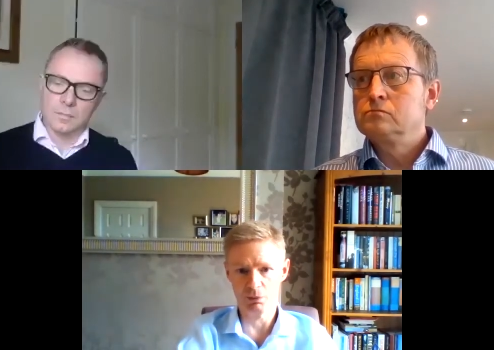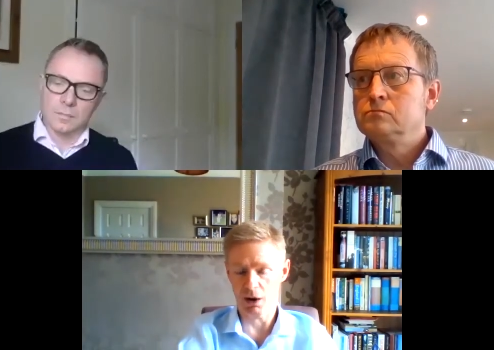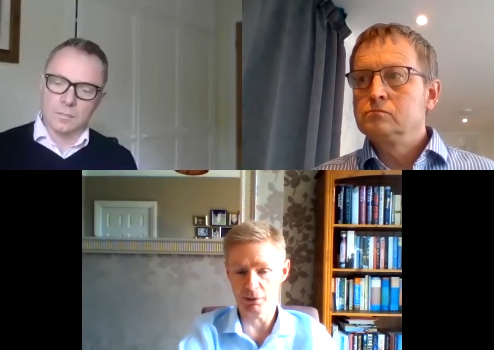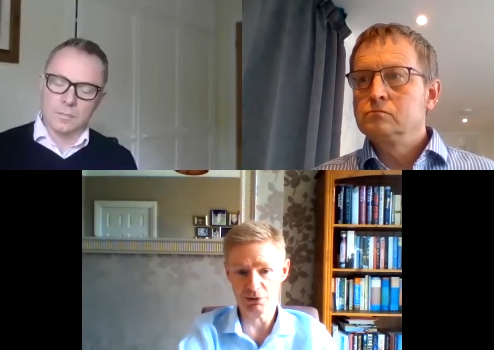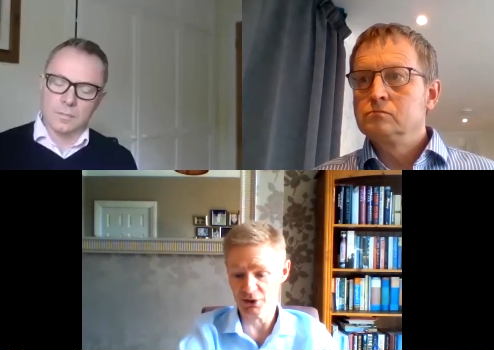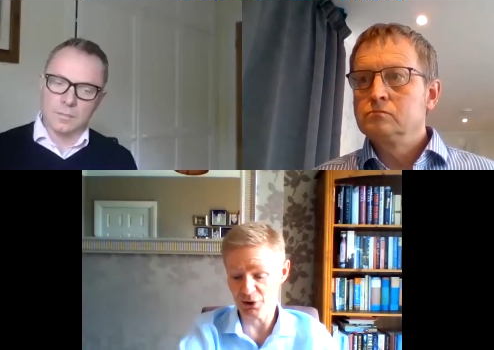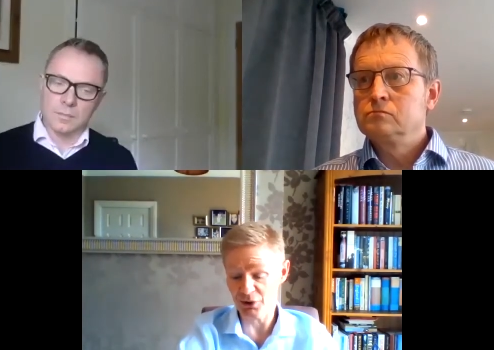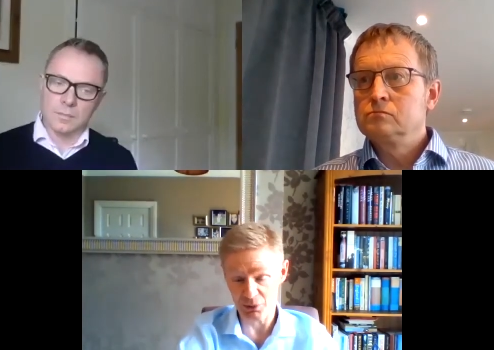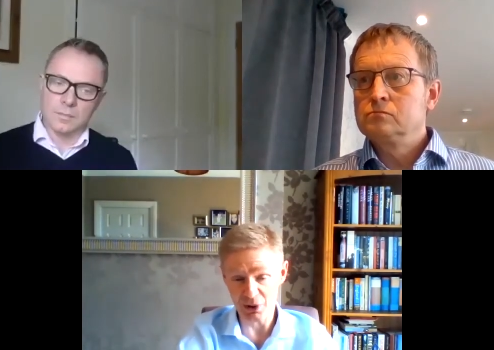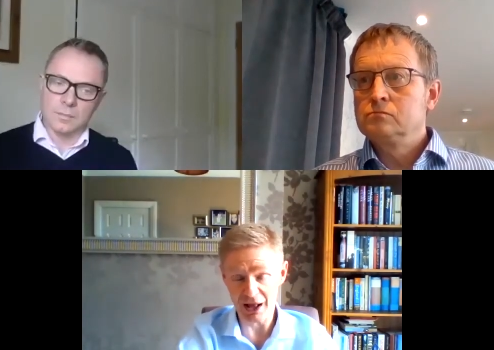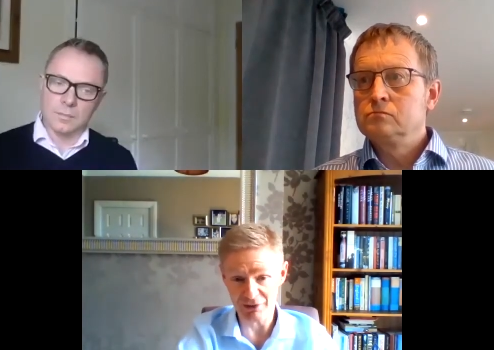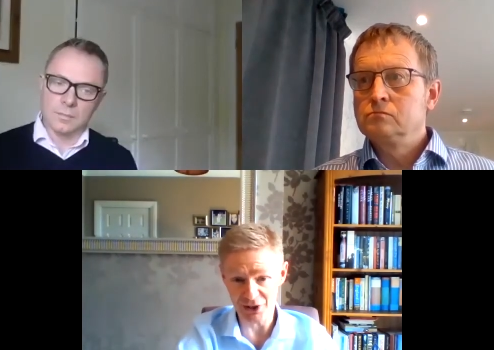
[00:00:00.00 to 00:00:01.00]
Speaker 1: I think, don't think
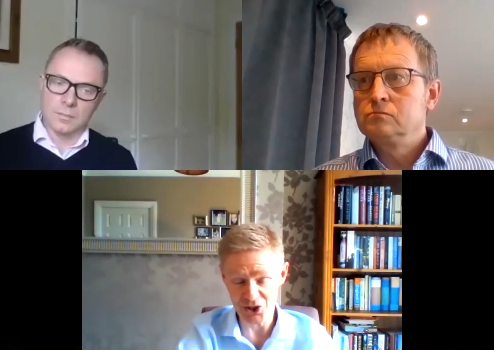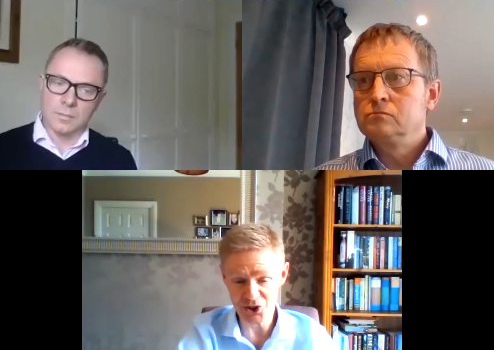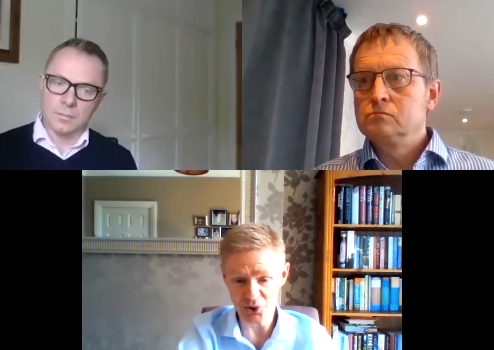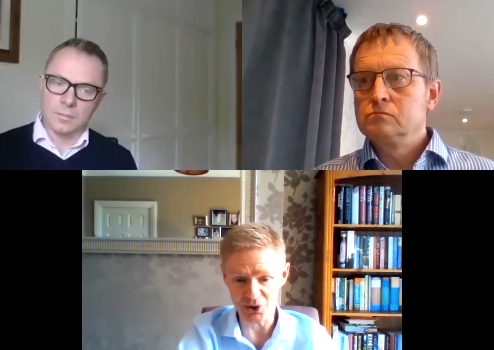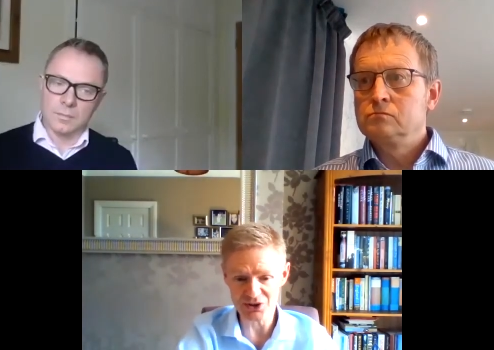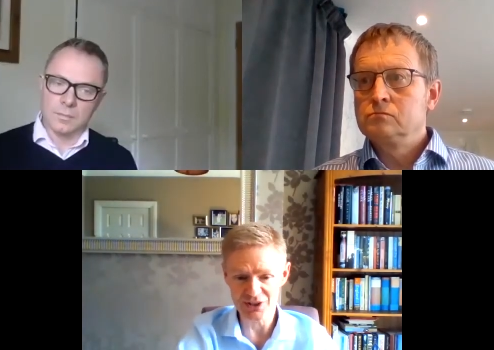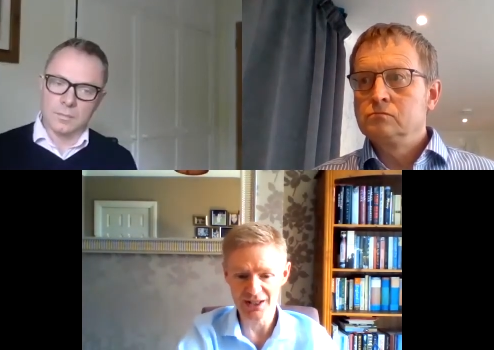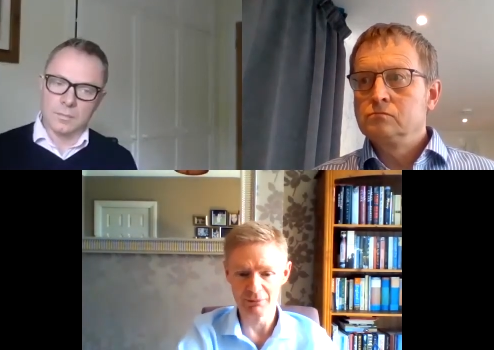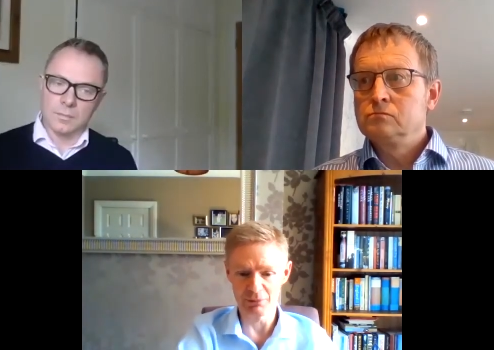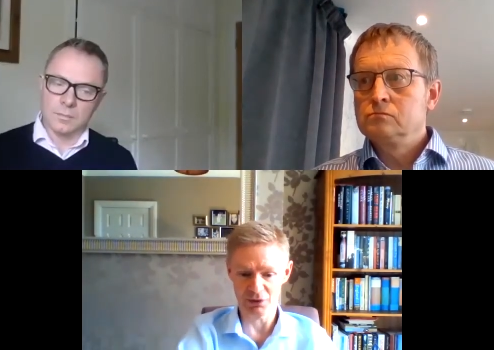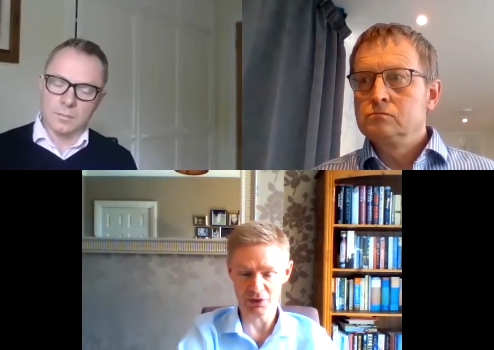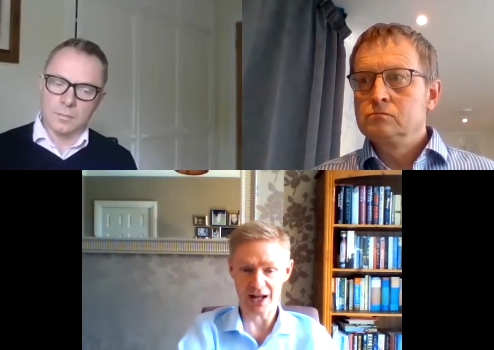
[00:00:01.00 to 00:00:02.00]
we'll have any choice
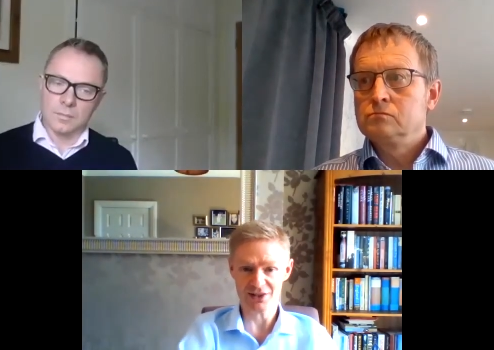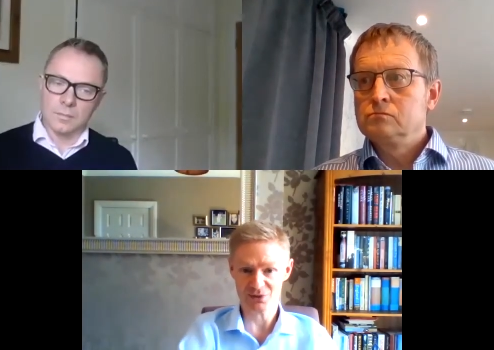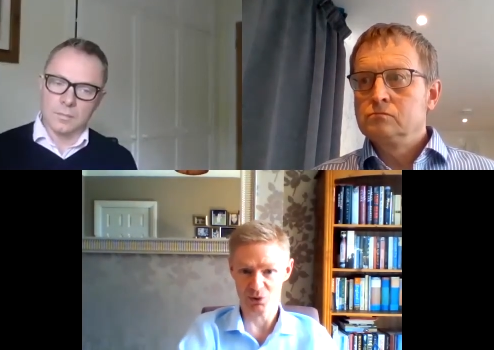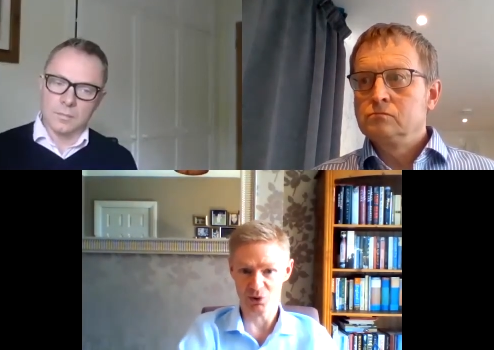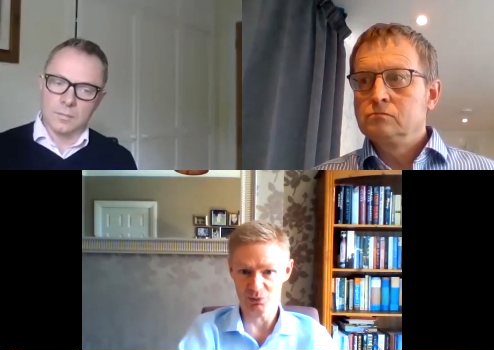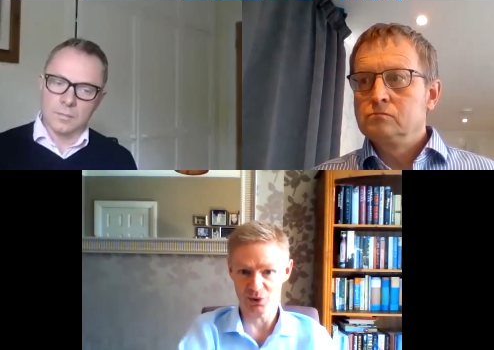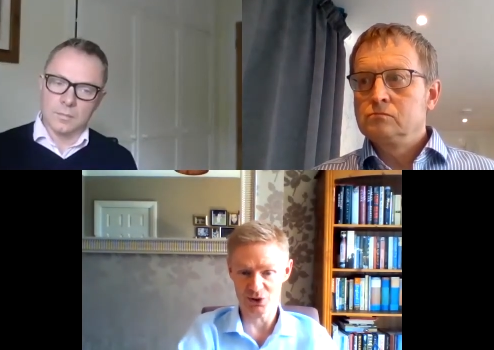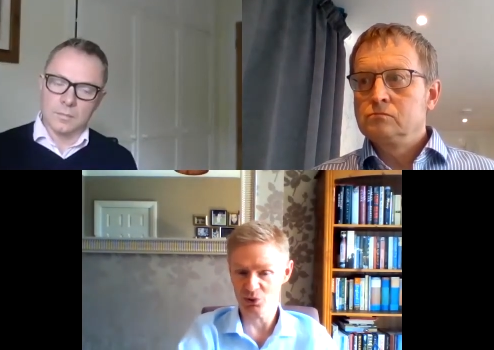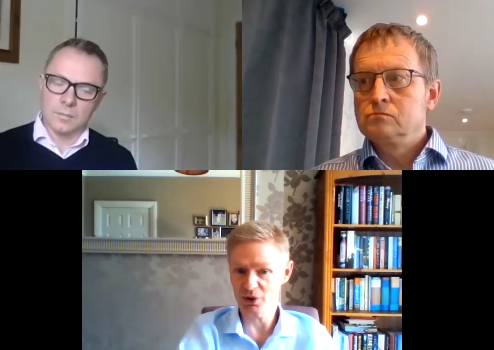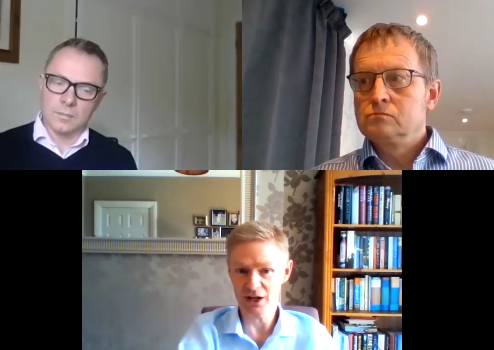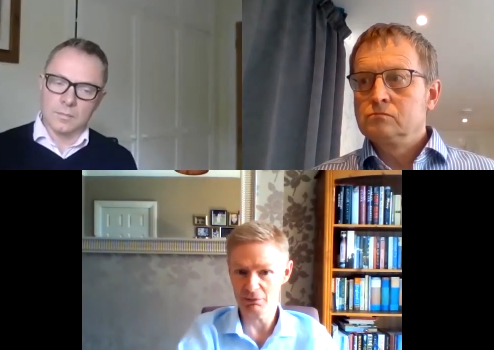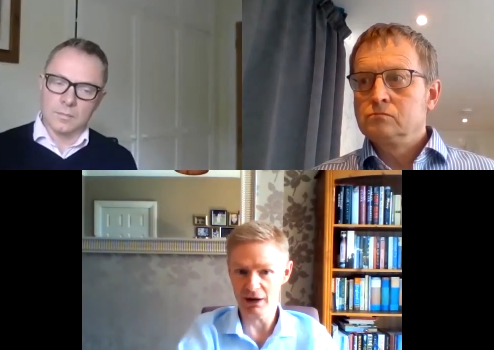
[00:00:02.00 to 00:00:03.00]
but that's what we're
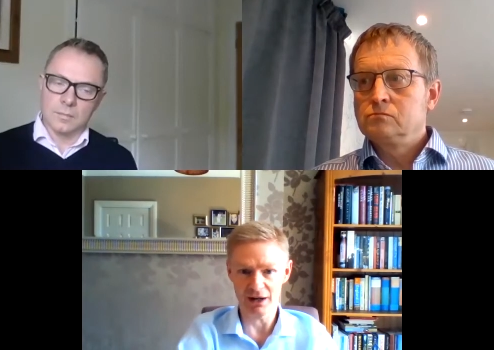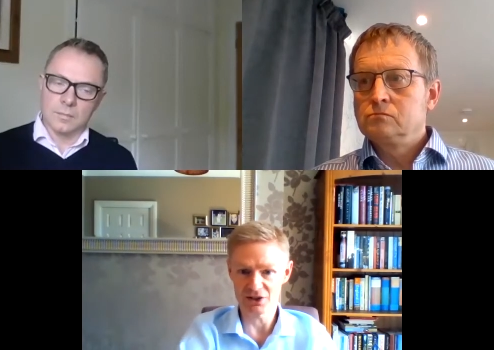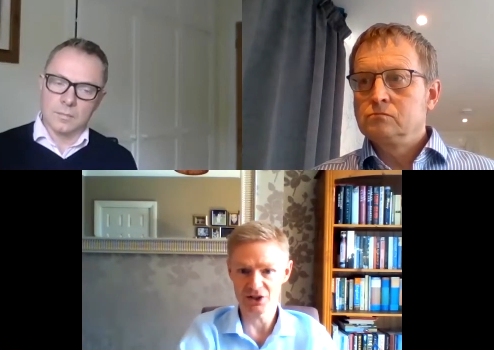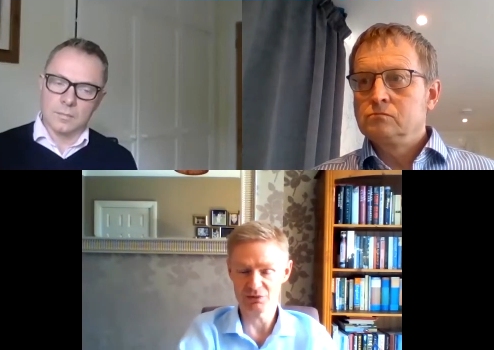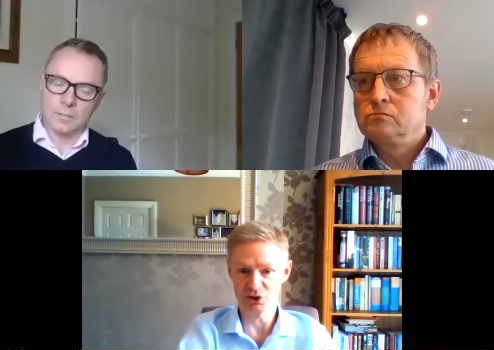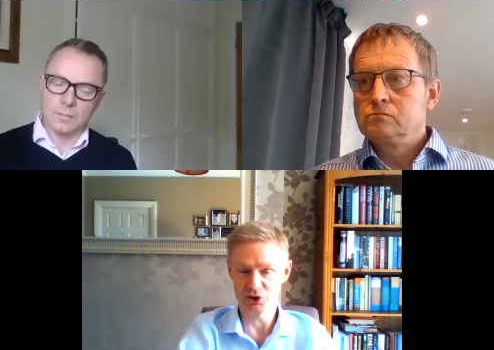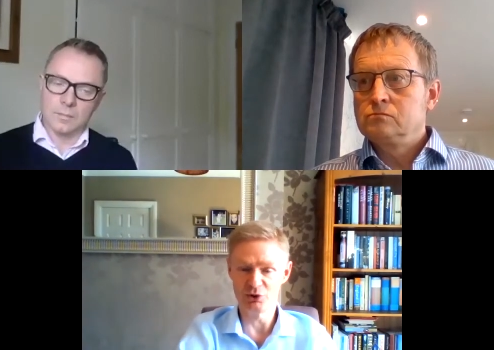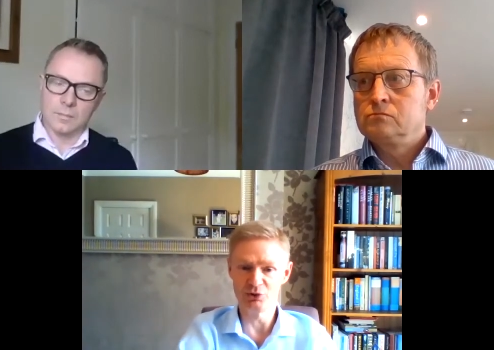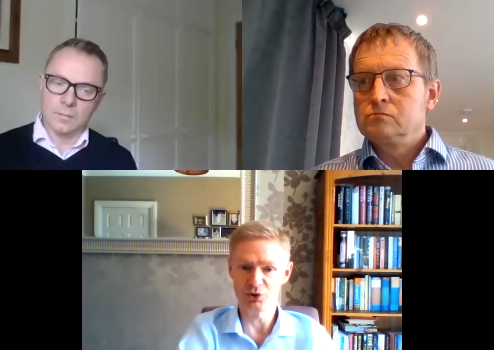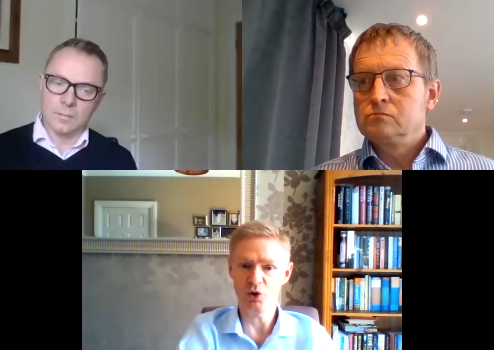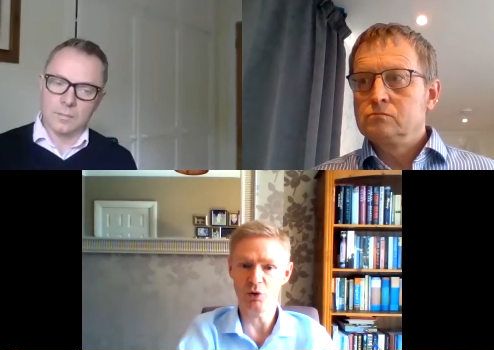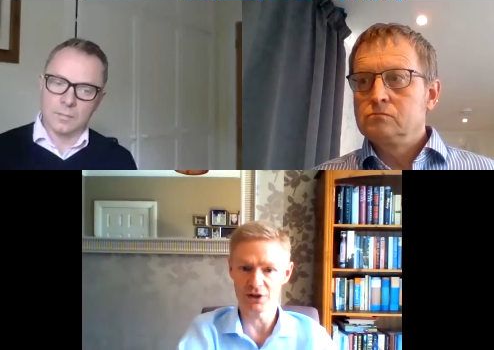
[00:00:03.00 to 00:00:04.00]
talking about in terms of the new norm.